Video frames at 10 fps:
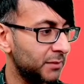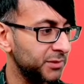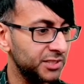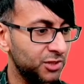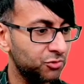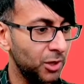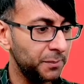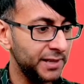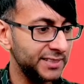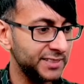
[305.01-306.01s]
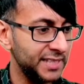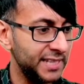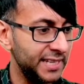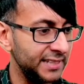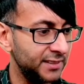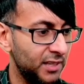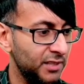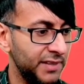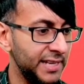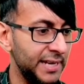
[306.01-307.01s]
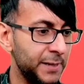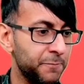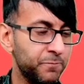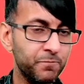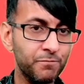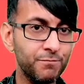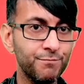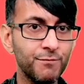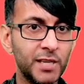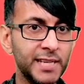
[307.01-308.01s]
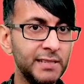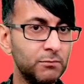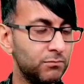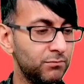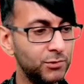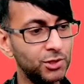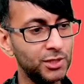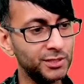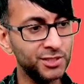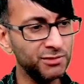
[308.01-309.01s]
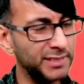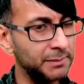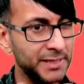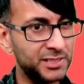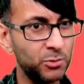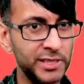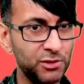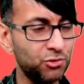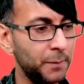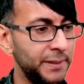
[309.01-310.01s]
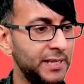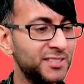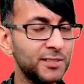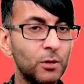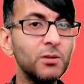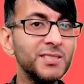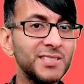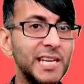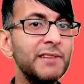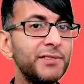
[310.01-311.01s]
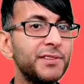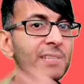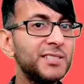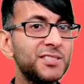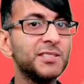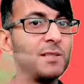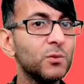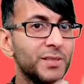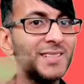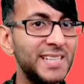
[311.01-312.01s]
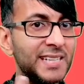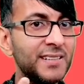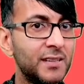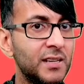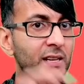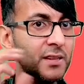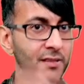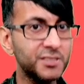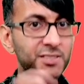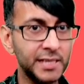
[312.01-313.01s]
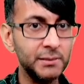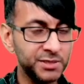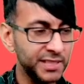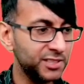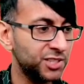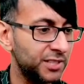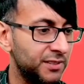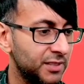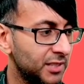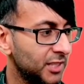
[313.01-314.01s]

I'm just going to drop that in over here. Okay, it doesn't really matter where you drop it as long as everything is still within the same section.